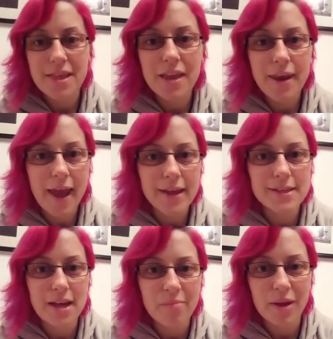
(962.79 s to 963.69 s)
Then the next
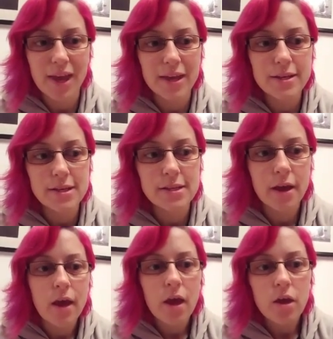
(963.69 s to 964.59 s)
step is
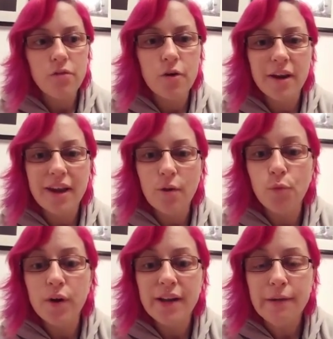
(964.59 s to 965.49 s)
you've got to
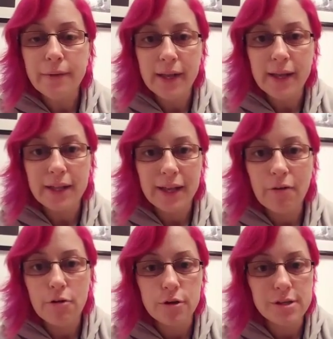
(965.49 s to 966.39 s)
get really, really
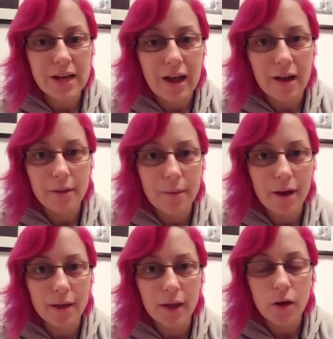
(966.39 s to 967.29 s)
clear on your target
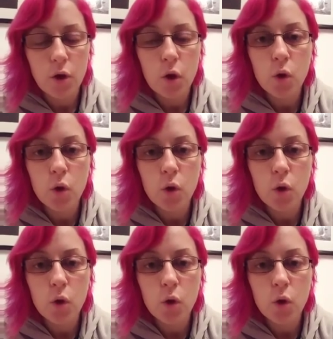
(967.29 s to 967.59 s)
market.